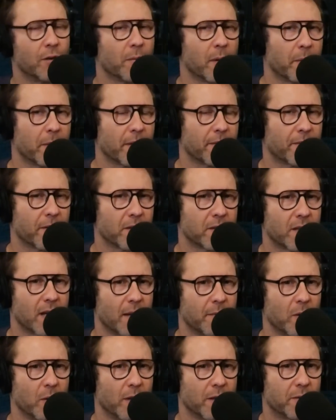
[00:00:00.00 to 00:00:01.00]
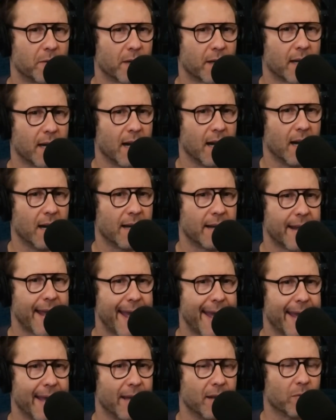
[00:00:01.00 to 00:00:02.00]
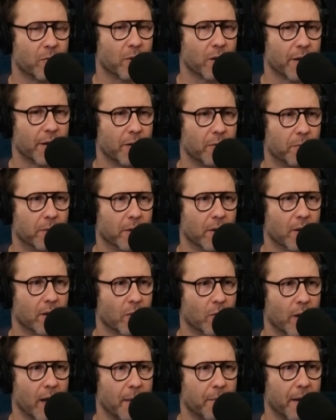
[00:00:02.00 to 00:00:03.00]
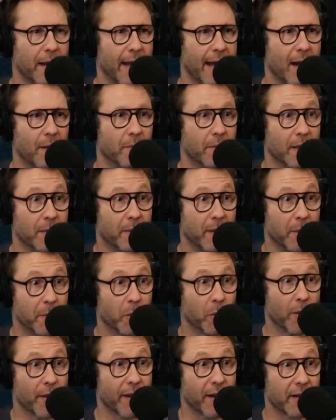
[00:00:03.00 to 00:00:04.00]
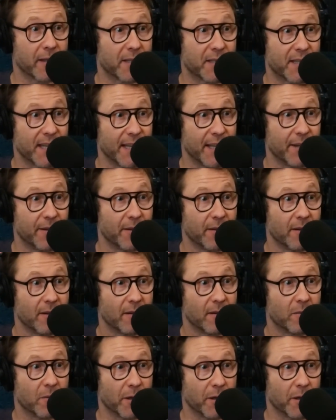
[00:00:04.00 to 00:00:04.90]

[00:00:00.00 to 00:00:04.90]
Do you remember the first time you went to a con and were you blown away by how many people were there to see you?